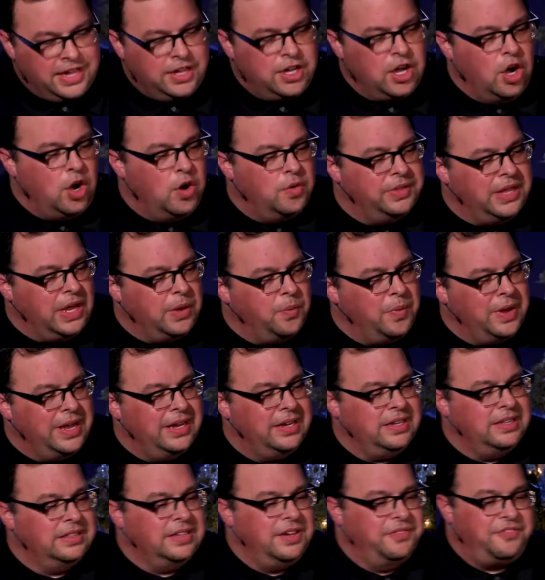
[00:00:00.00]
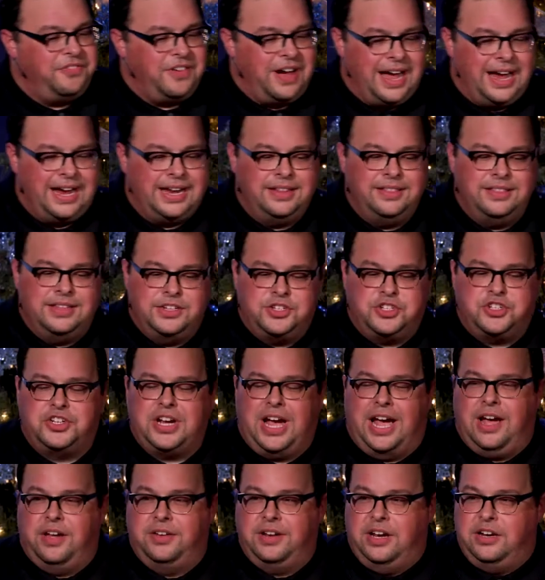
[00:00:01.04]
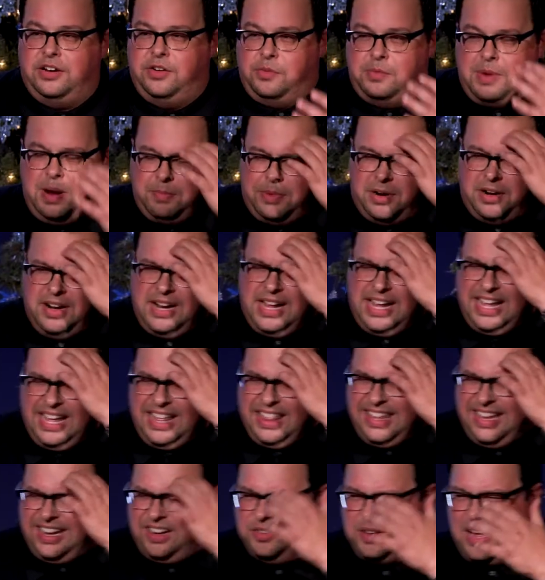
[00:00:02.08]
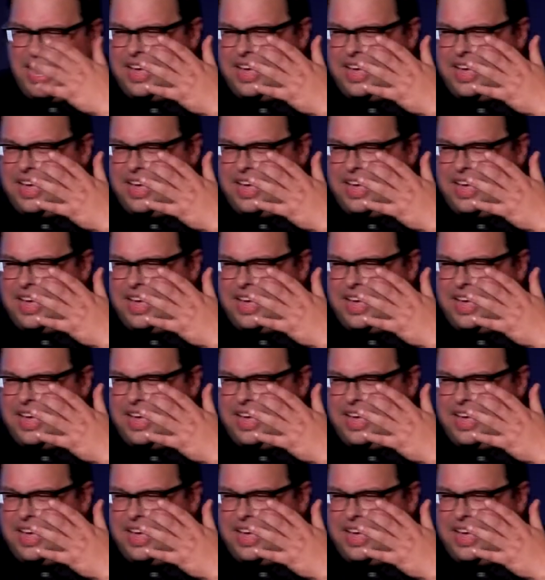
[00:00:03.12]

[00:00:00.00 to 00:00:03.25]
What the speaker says: go and they went to find this child. Now you remember, they don't